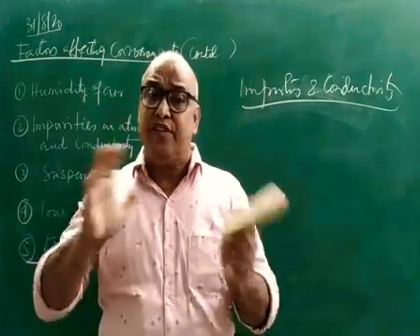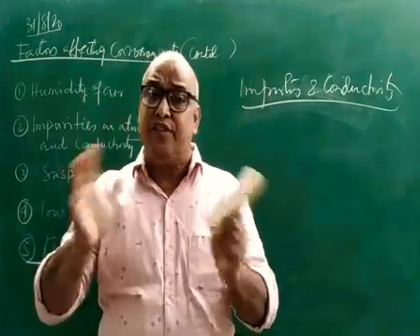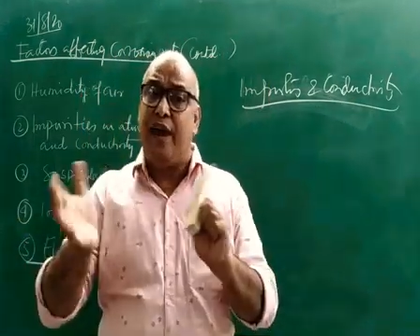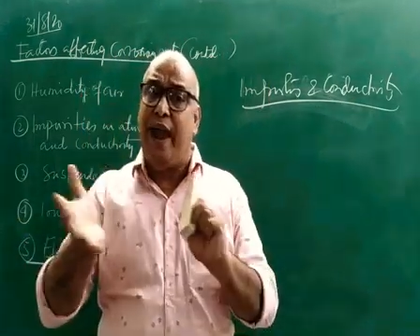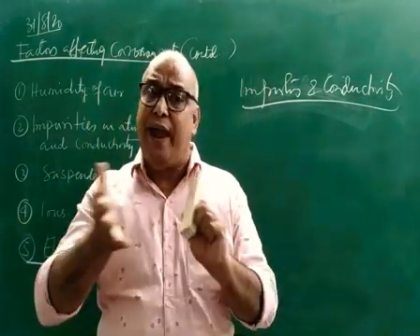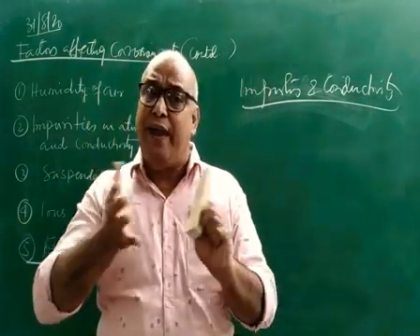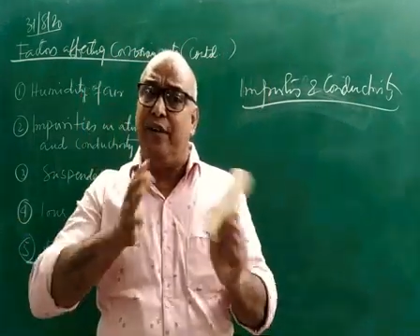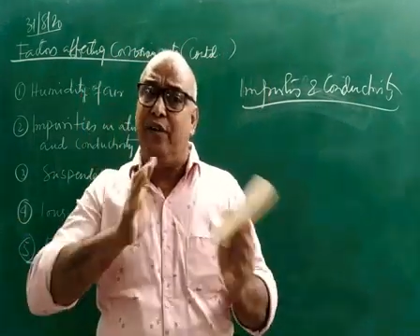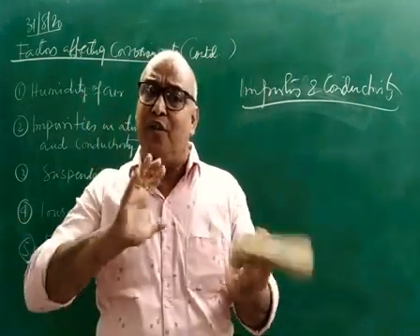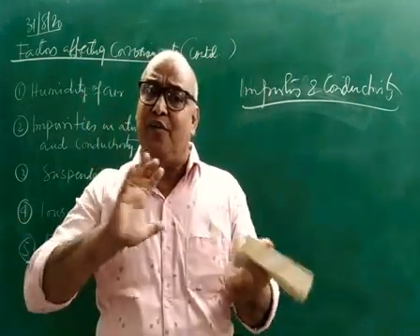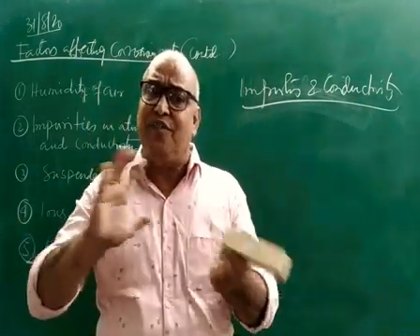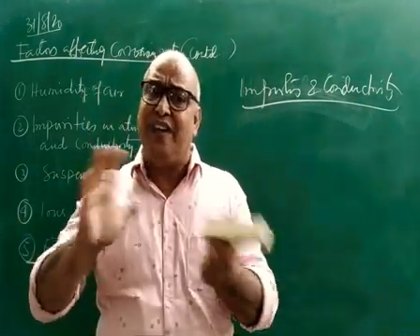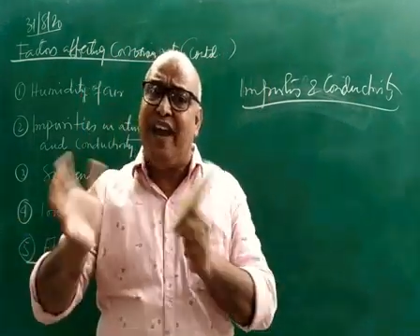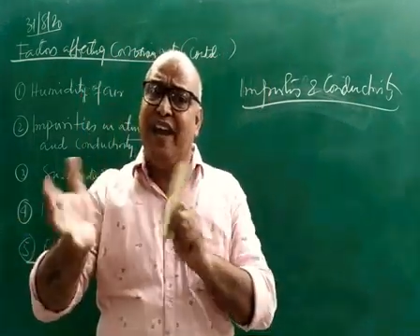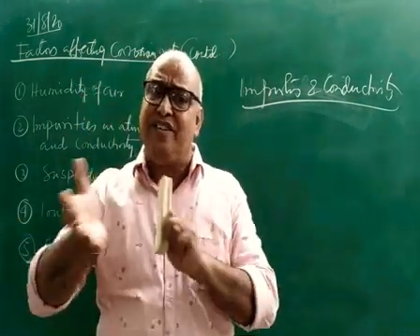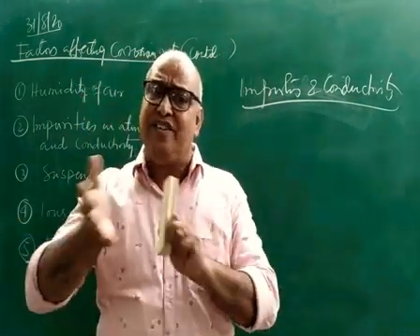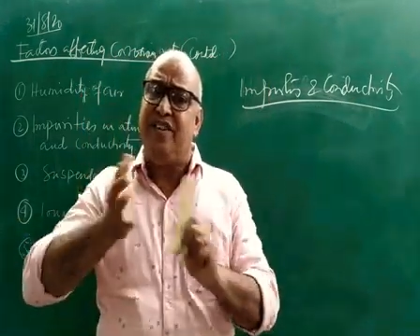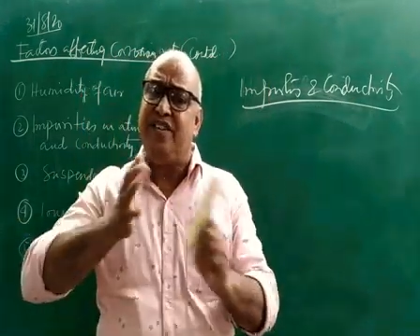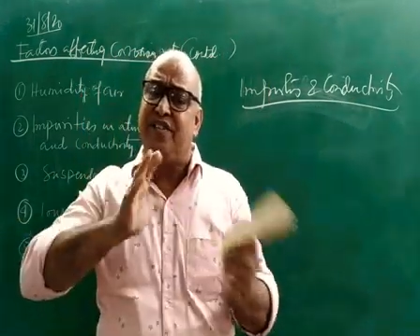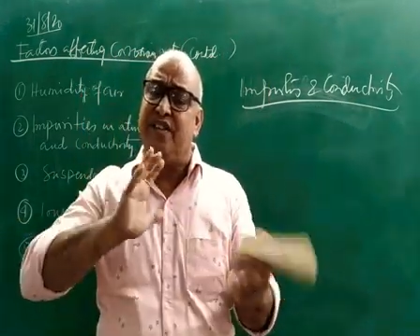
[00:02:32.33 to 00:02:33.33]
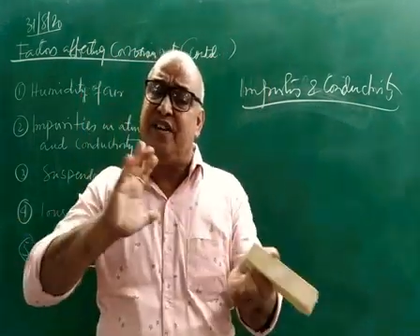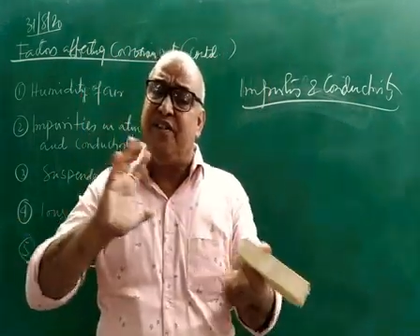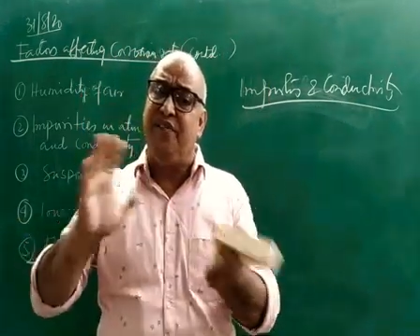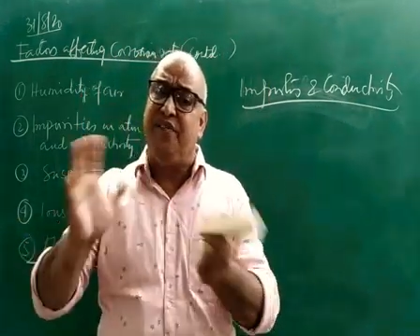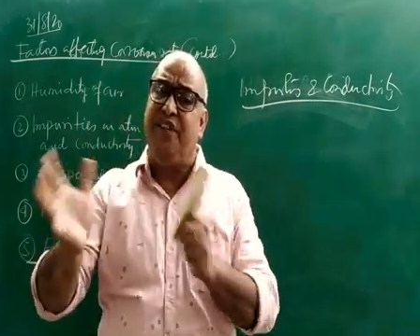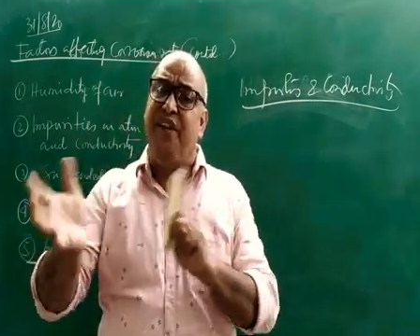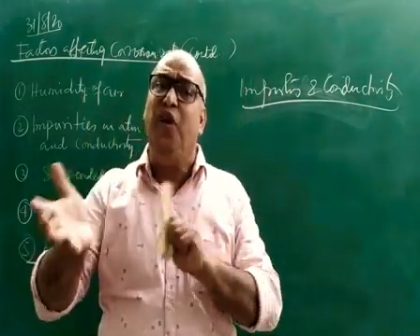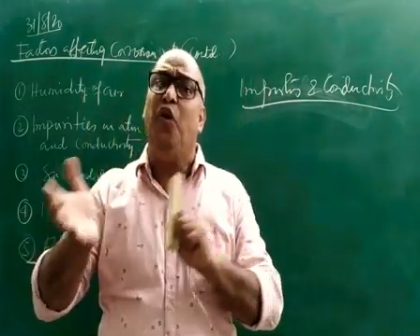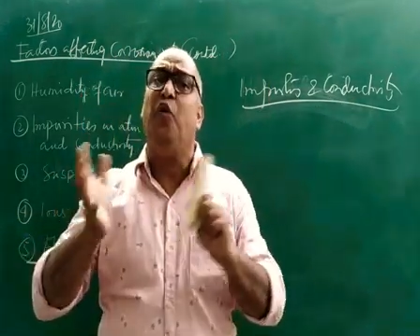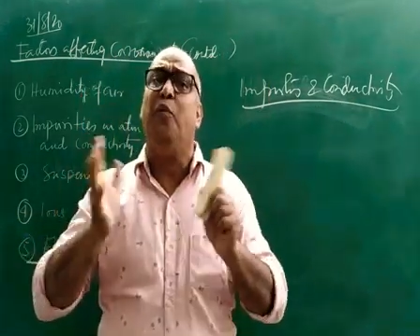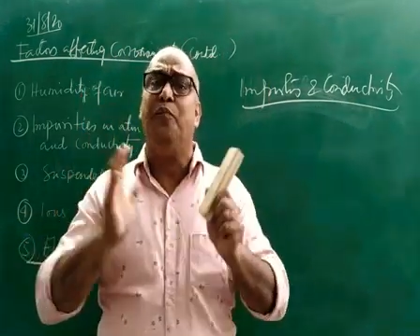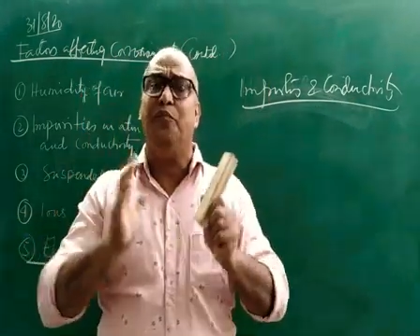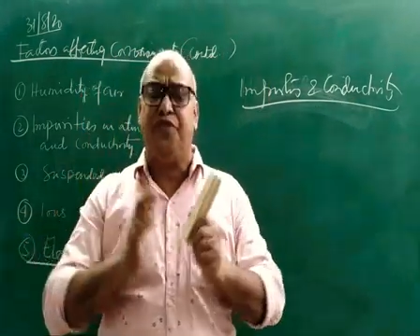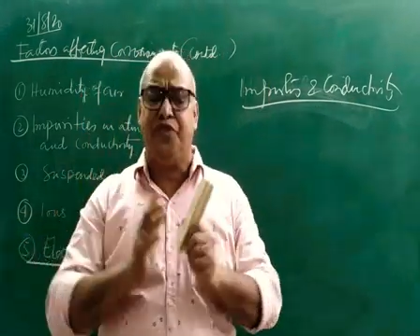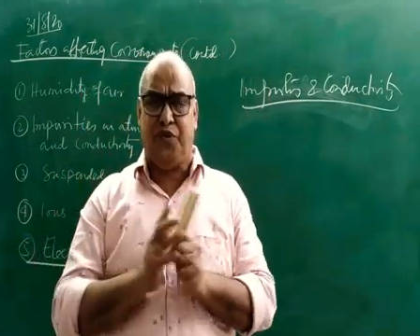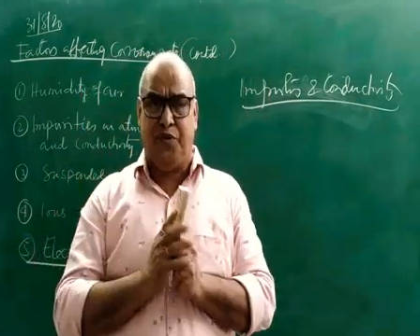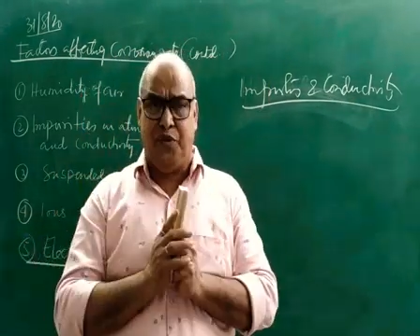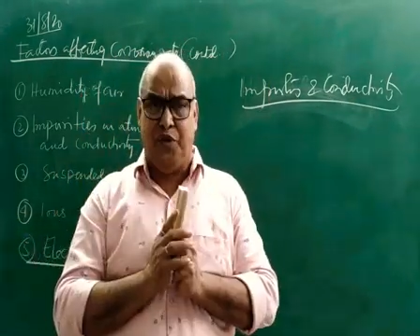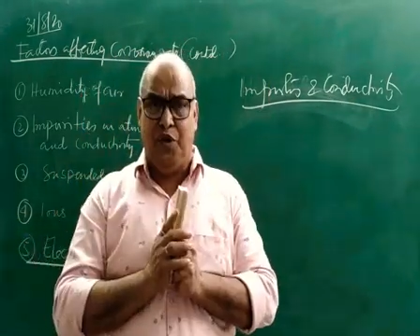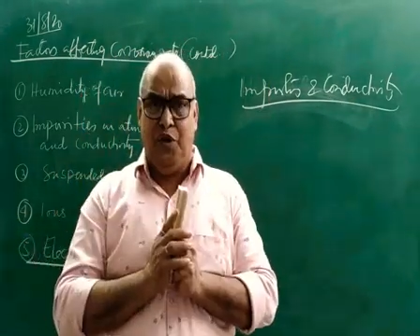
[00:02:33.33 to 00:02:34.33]
kind of gases and
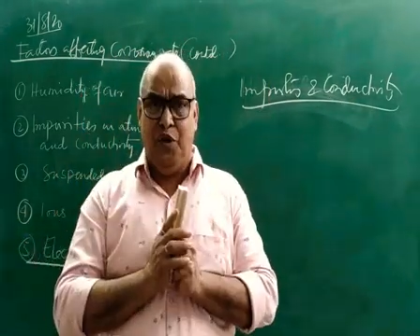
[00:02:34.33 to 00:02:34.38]
fumes